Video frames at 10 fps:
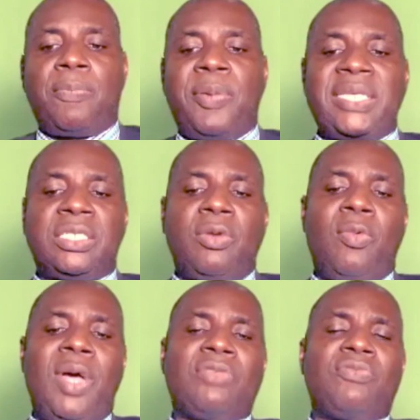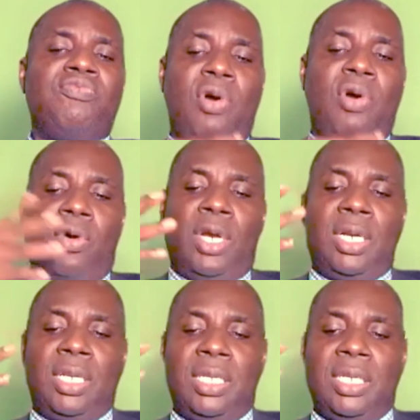Pastor, what
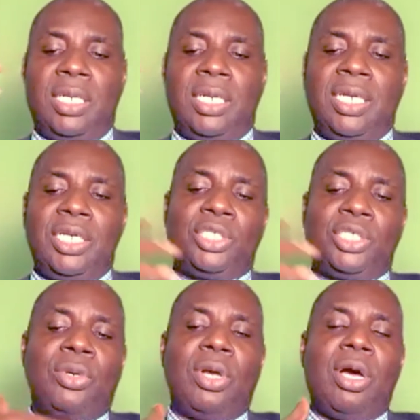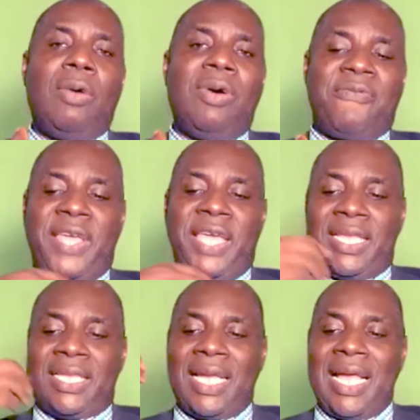role should our
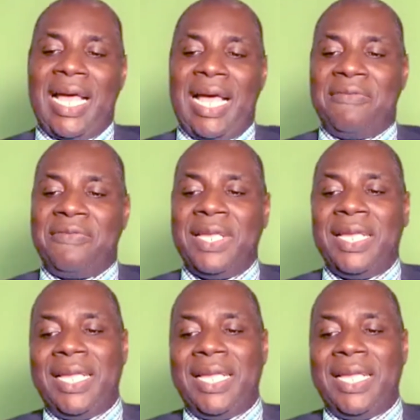faith have